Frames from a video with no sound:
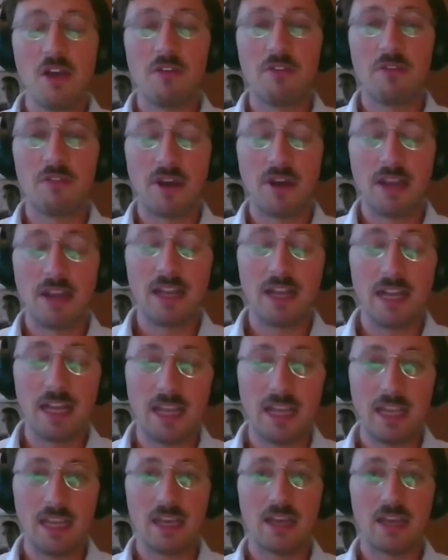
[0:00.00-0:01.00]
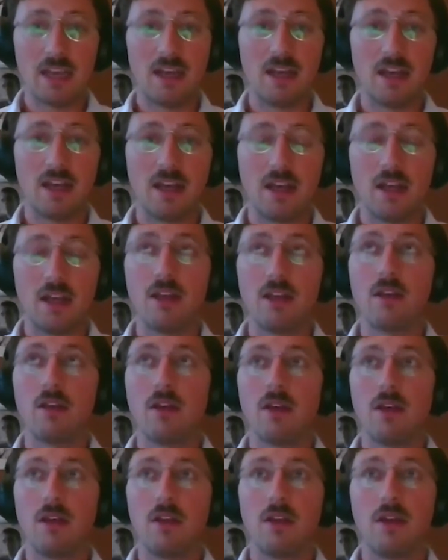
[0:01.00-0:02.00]
finally,
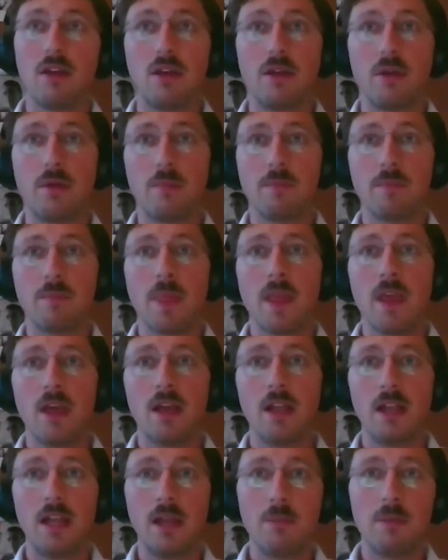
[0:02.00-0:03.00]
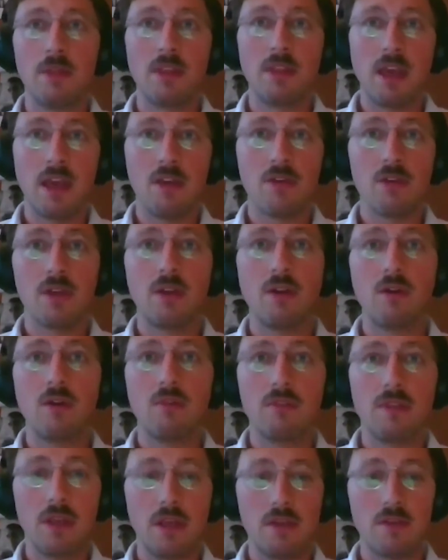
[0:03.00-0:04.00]
a limitation
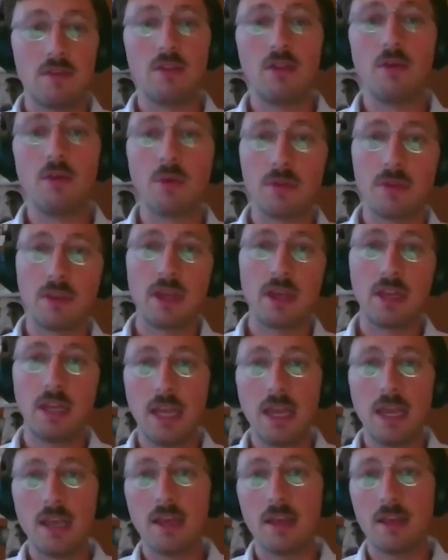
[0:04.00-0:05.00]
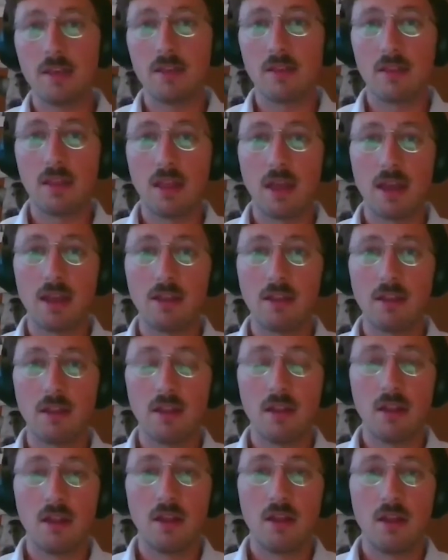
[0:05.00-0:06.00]
of these newer technique is that
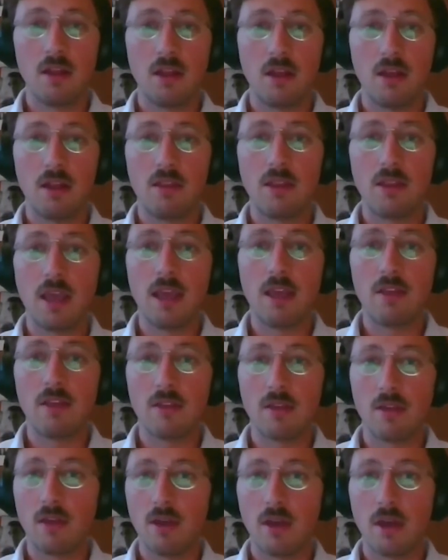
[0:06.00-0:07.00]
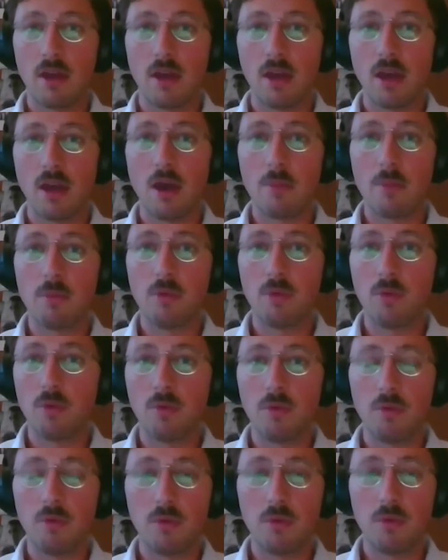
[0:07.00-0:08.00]
it takes up
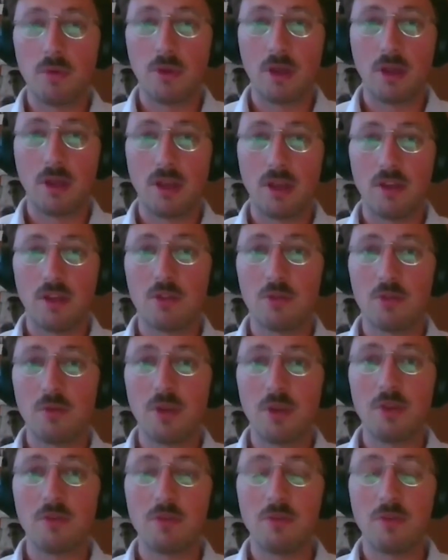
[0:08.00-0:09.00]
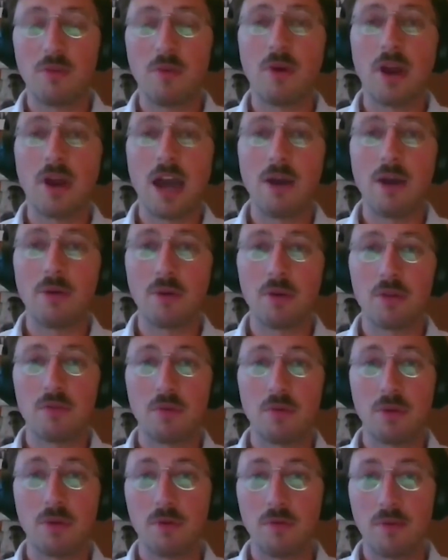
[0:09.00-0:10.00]
to 3 to 4 hours
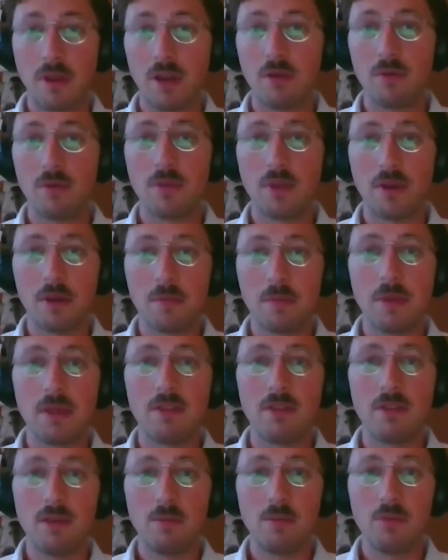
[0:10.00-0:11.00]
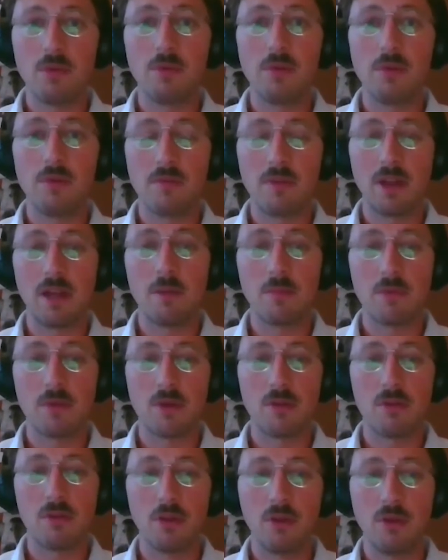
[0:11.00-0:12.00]
for the radiotherapy team to develop
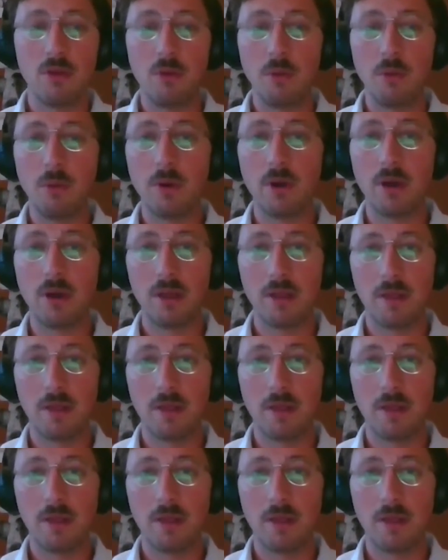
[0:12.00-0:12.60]
such a new